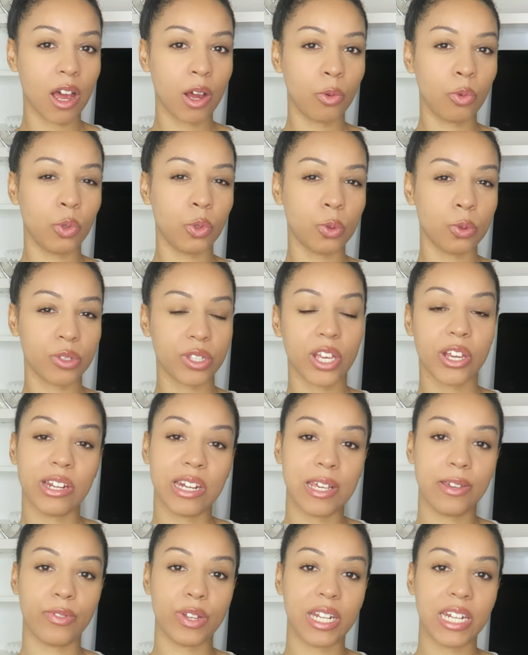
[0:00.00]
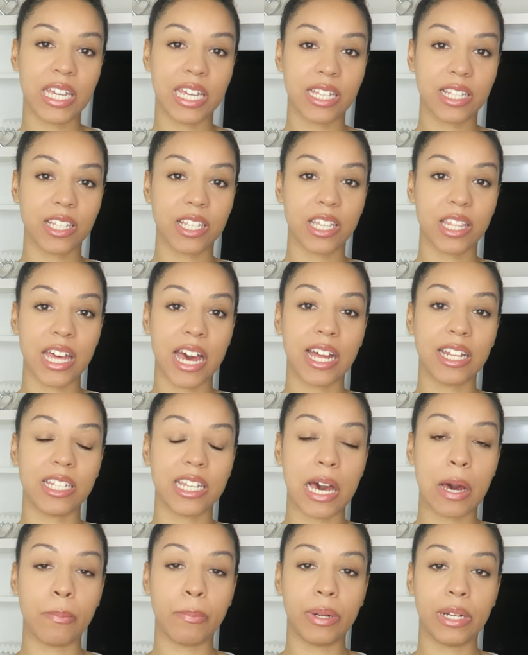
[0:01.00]
I will also leave a link to that
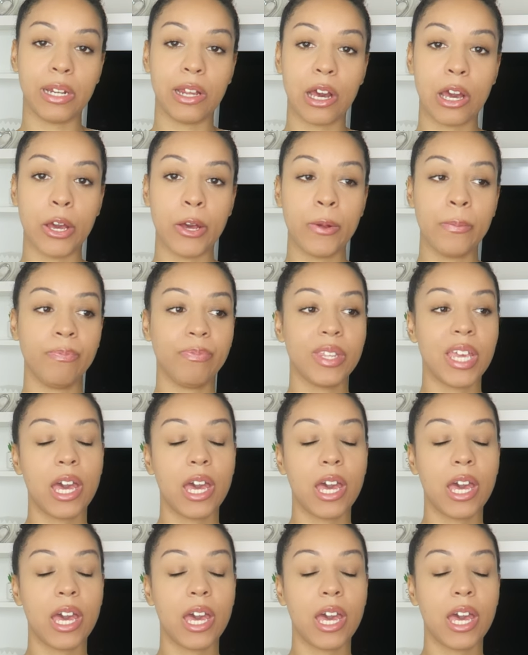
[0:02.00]
down below.